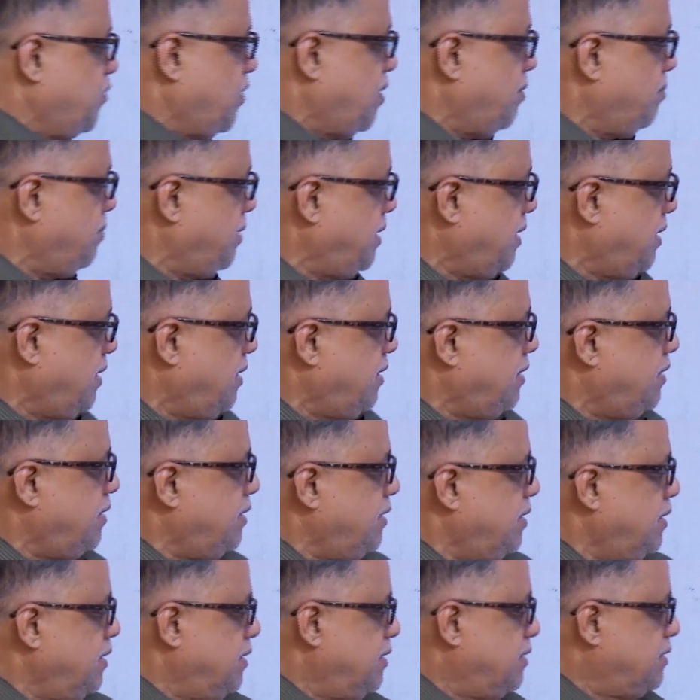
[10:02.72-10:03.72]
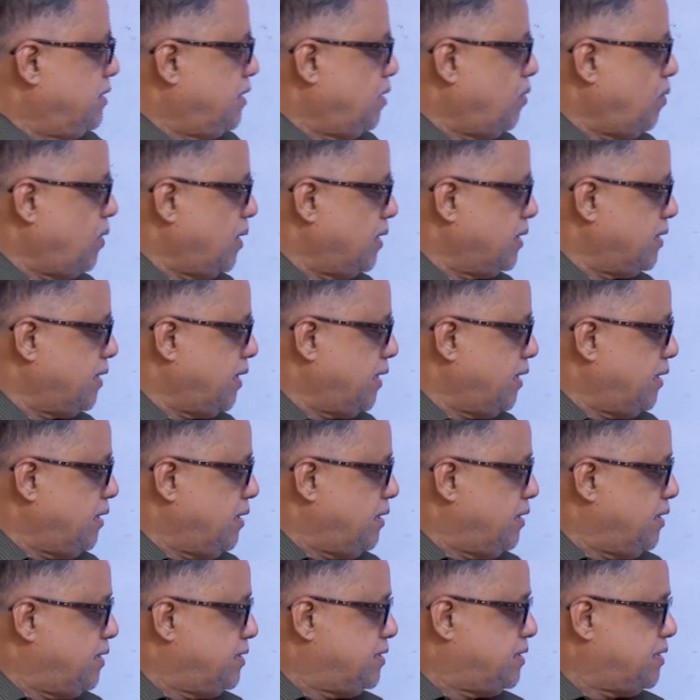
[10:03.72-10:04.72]
formula, The work
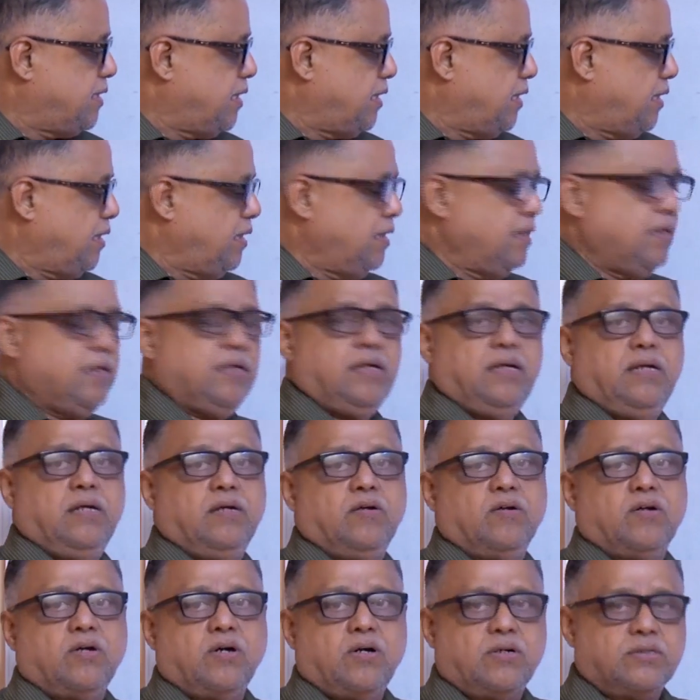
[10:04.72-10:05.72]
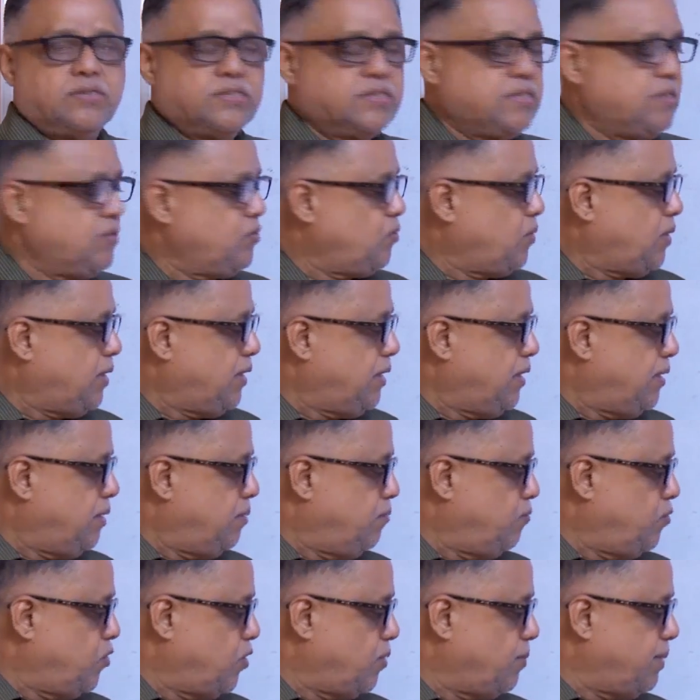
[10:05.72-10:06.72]
done is a constant
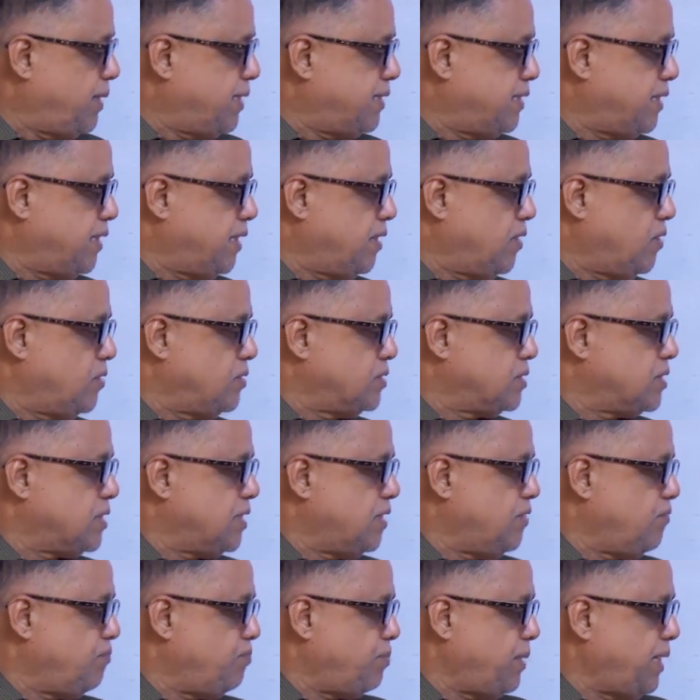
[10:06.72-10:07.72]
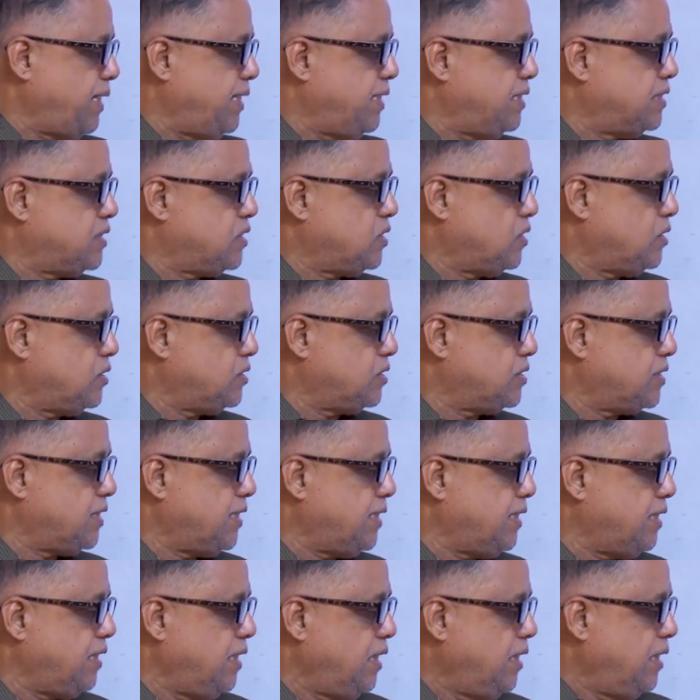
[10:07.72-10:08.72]
one, 4 by 3 constant, pi is
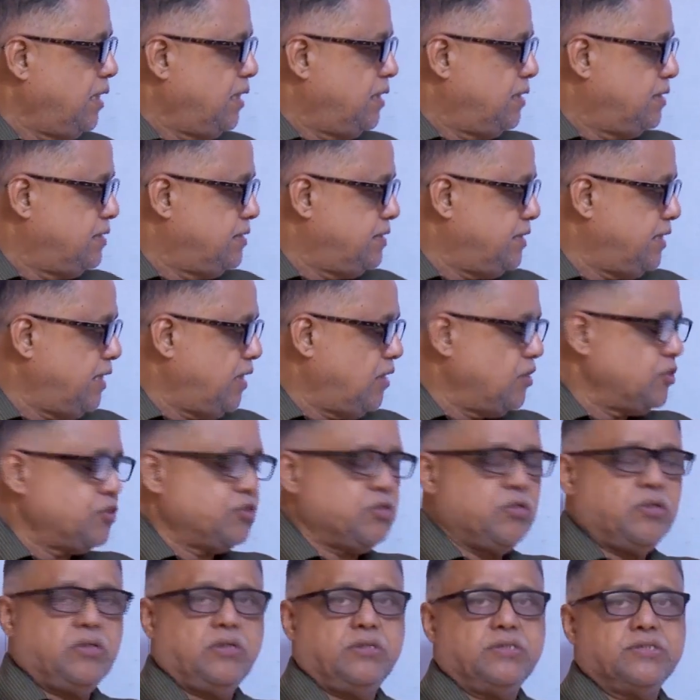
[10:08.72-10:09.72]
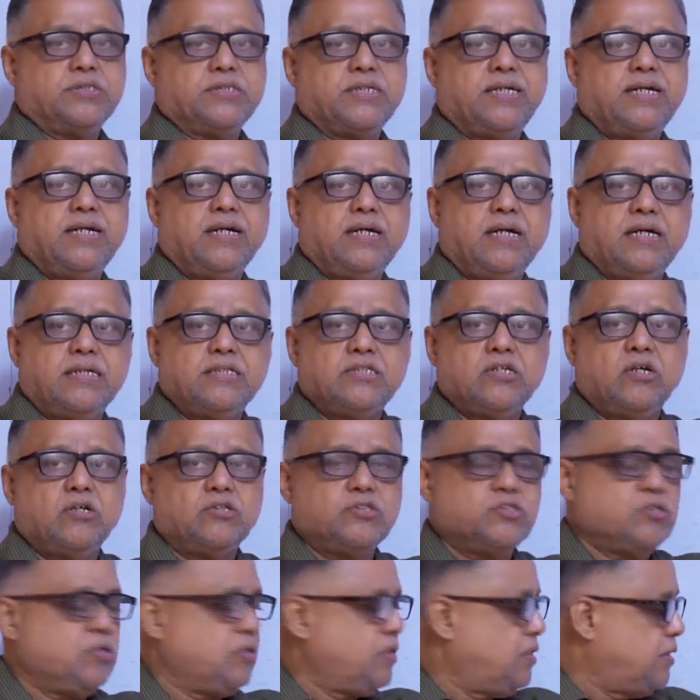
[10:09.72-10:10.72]
constant, g also constant, h
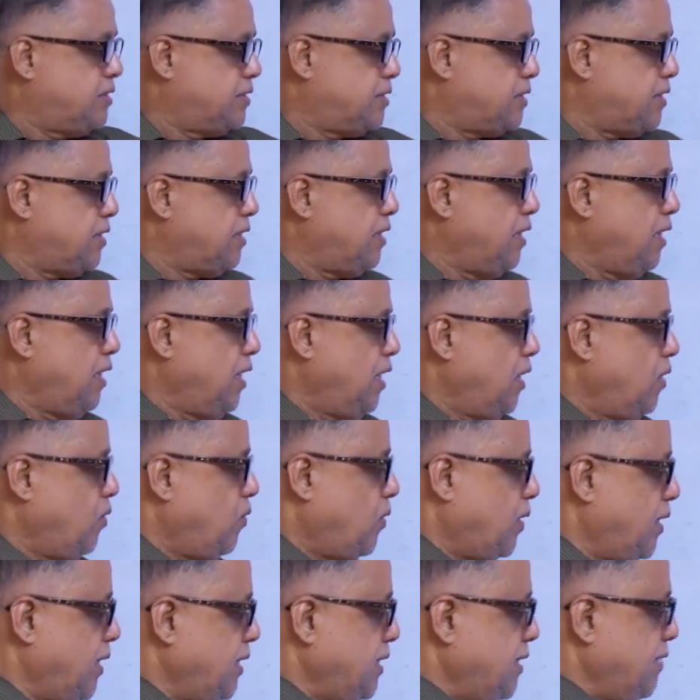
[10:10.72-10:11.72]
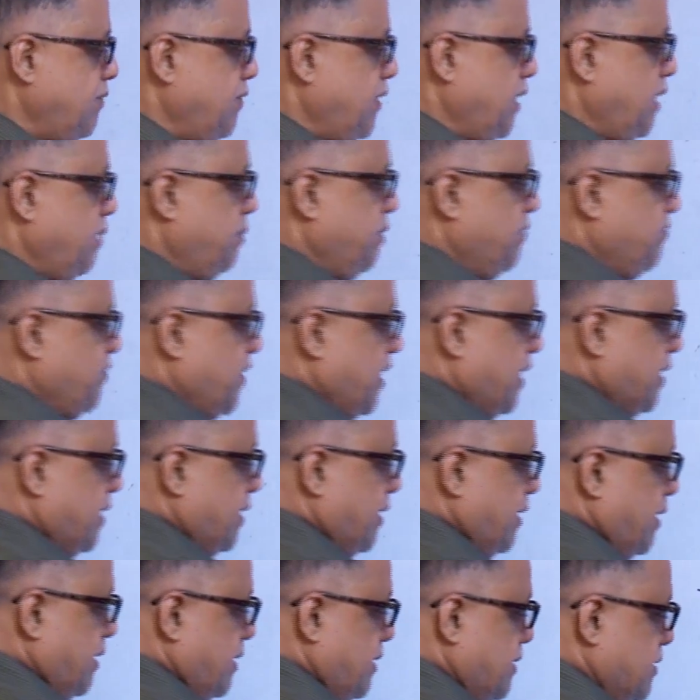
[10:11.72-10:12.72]
also constant. Only the variable
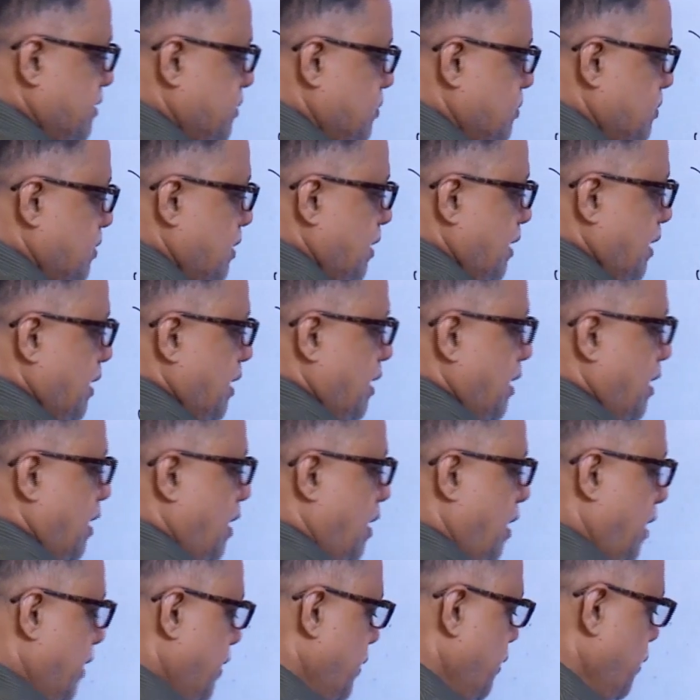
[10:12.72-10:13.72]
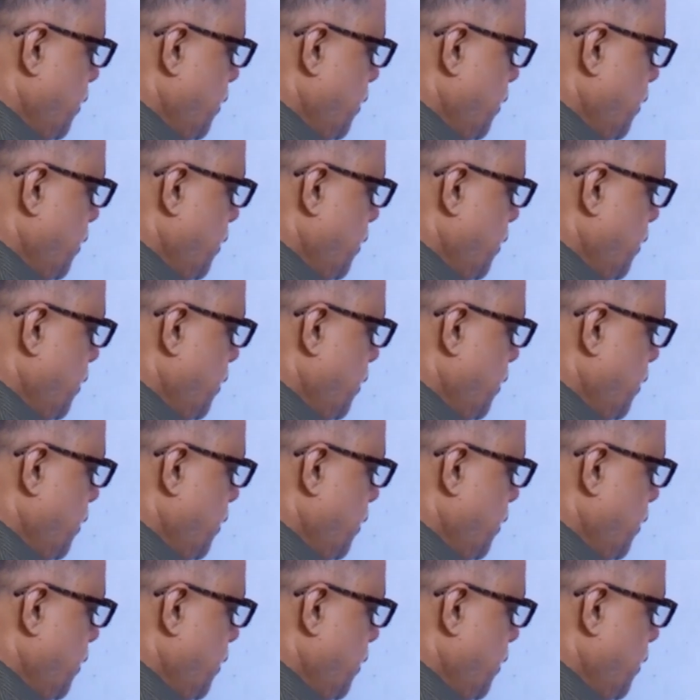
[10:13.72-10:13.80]
factor is r